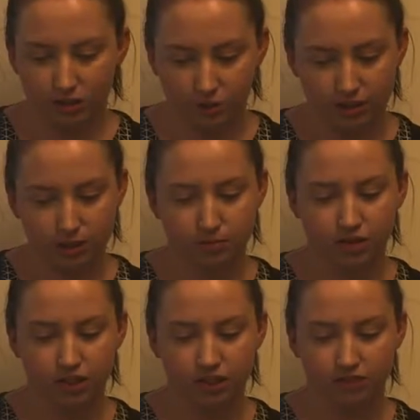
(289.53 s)
Once the
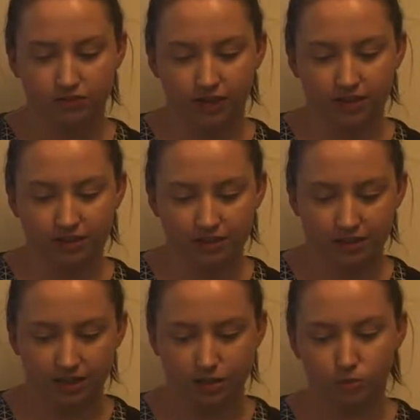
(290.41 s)
blockage is found,
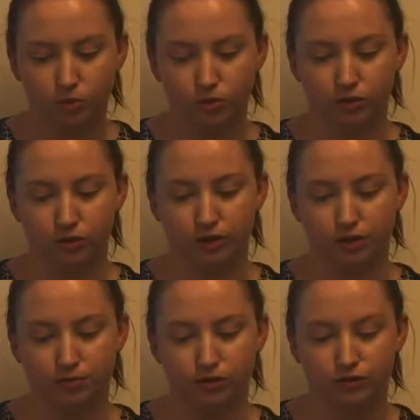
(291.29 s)
a small balloon
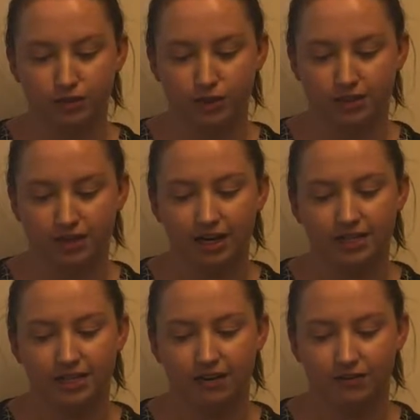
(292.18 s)
is moved to the
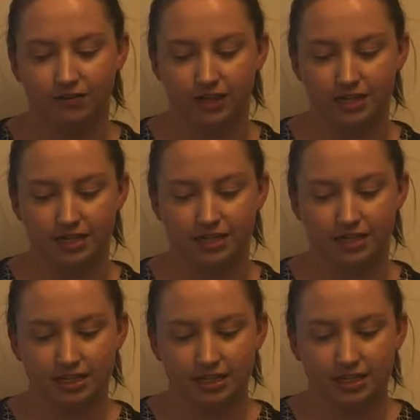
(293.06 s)
site and inflated.
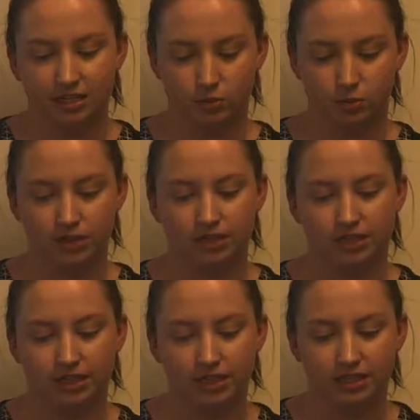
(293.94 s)
This presses